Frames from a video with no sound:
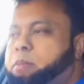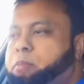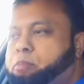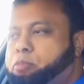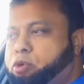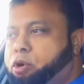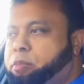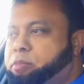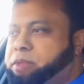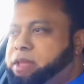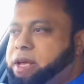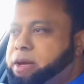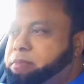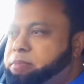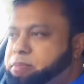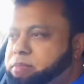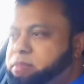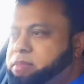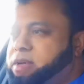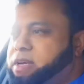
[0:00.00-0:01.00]
prompt them,
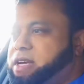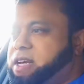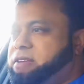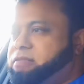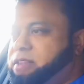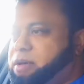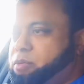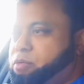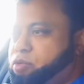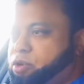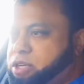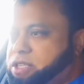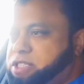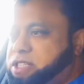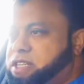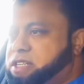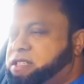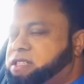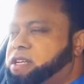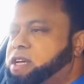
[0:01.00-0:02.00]
give them
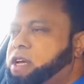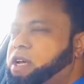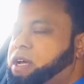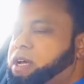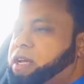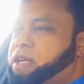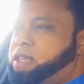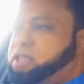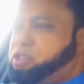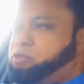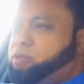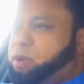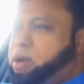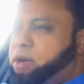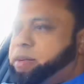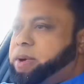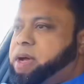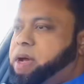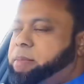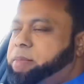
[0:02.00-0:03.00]
questions. This
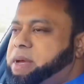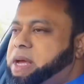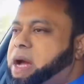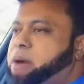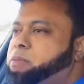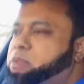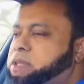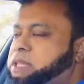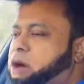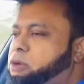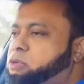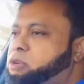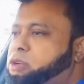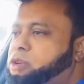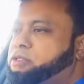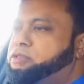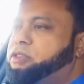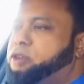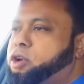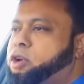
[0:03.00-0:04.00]
roundabout coming up, now we're going
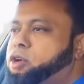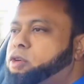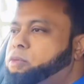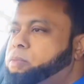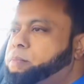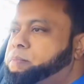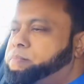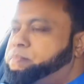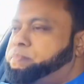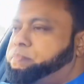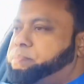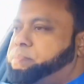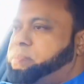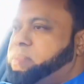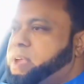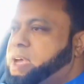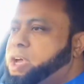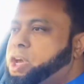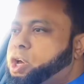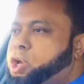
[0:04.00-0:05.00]
to follow
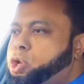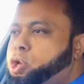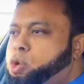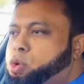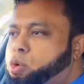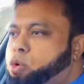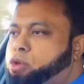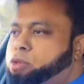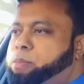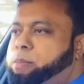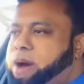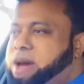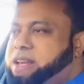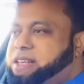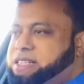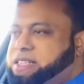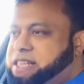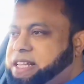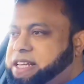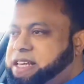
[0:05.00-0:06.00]
North
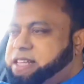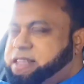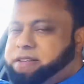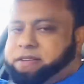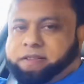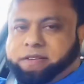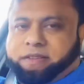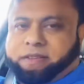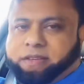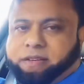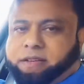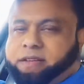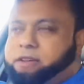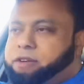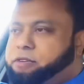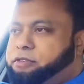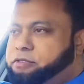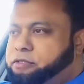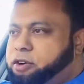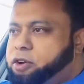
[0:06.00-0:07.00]
Baddesley.
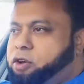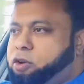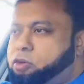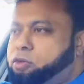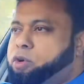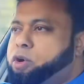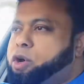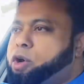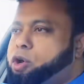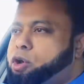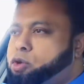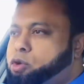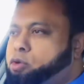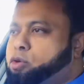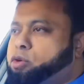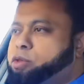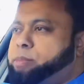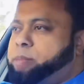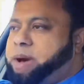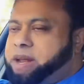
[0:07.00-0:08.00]
Follow
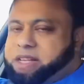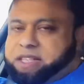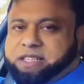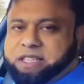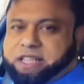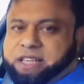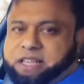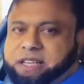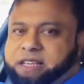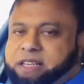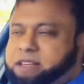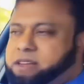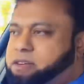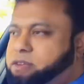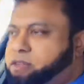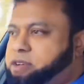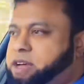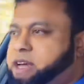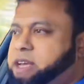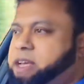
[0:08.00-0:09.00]
North Baddesley.
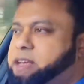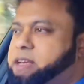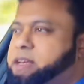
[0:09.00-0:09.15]
Okay?